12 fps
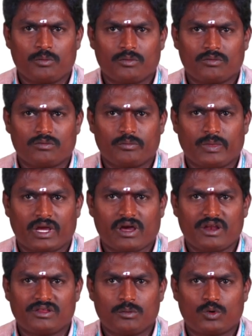
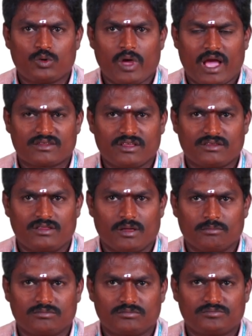mechanism to access them.
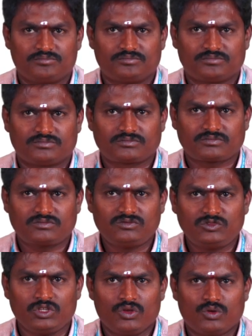
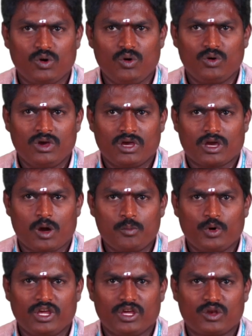So
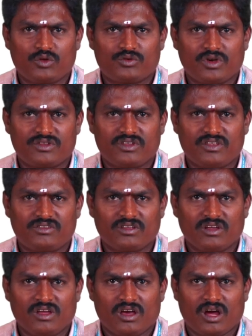computing resources
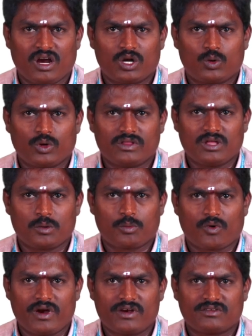together
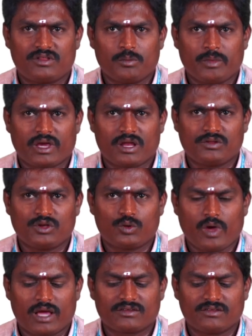provides the mechanism to
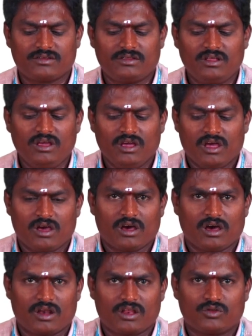access the
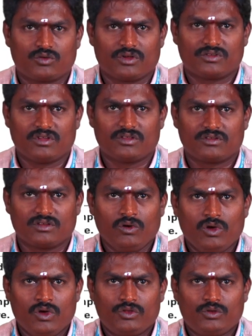resources.
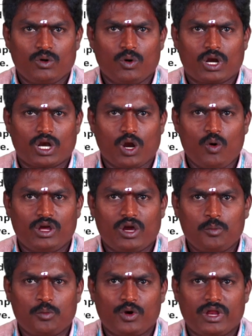So cloud
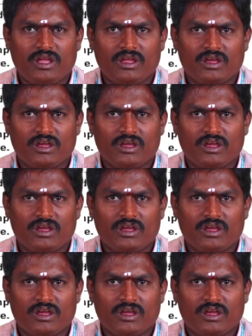computing,